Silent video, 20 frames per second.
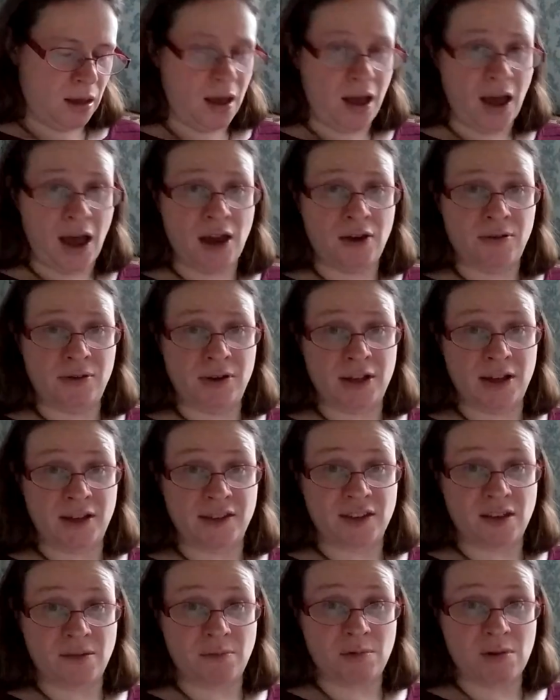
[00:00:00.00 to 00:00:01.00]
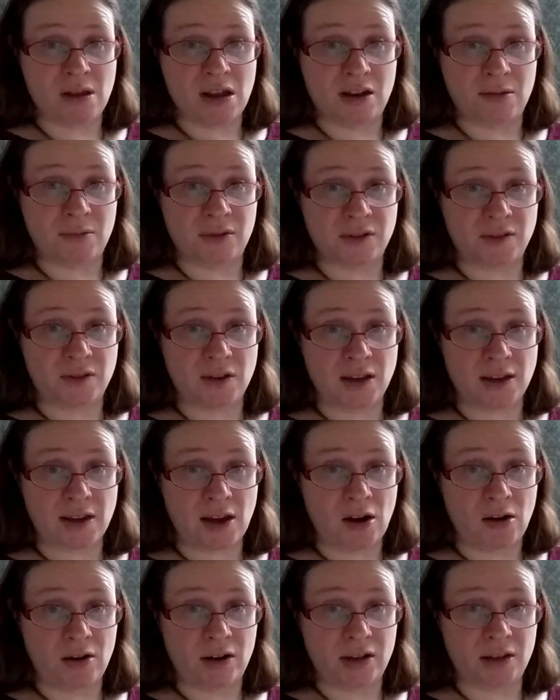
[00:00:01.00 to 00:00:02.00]
I realize I made a mistake.
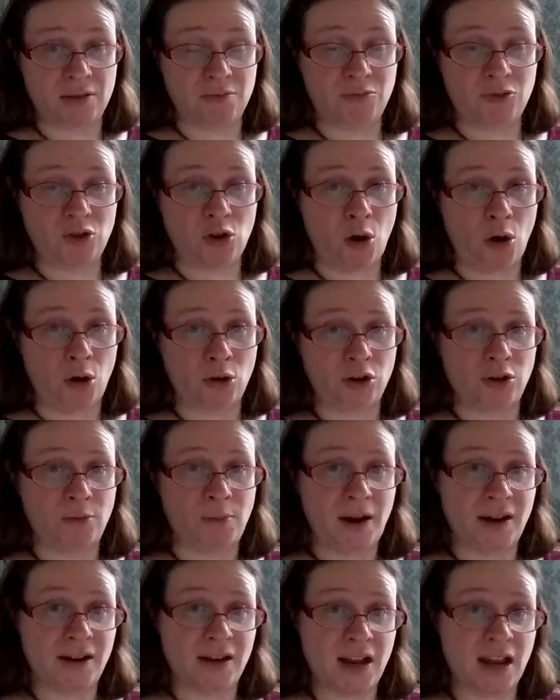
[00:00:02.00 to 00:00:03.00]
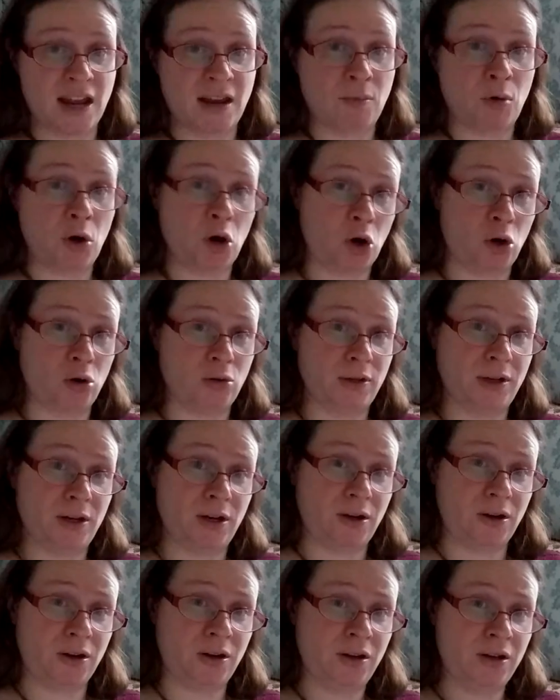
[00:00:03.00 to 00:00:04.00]
I already called her by name
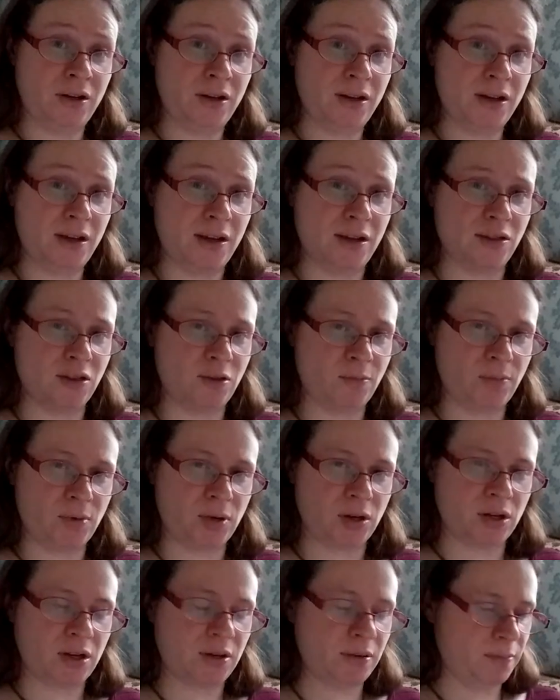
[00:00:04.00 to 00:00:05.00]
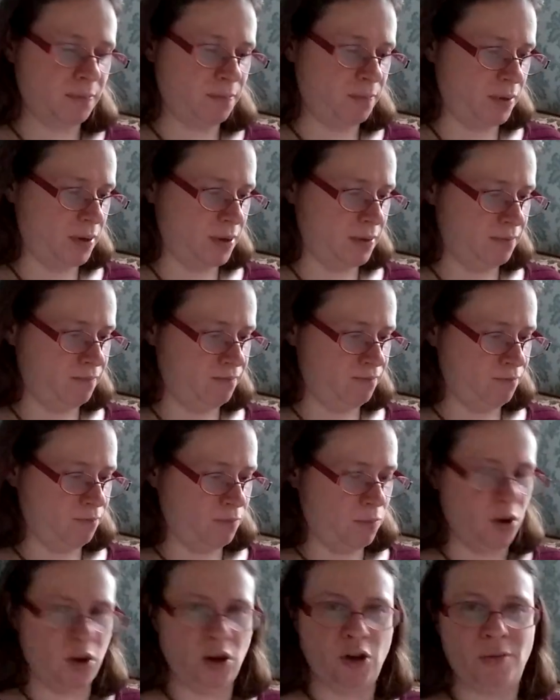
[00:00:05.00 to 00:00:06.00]
earlier in the book, but
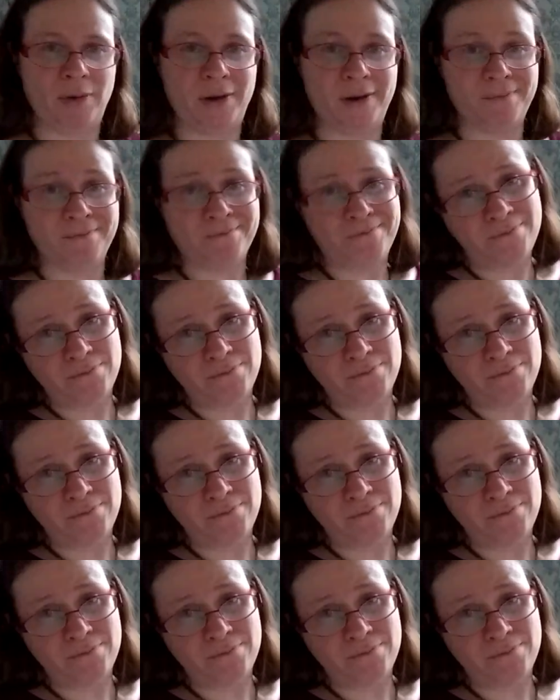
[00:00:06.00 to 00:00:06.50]
oh well.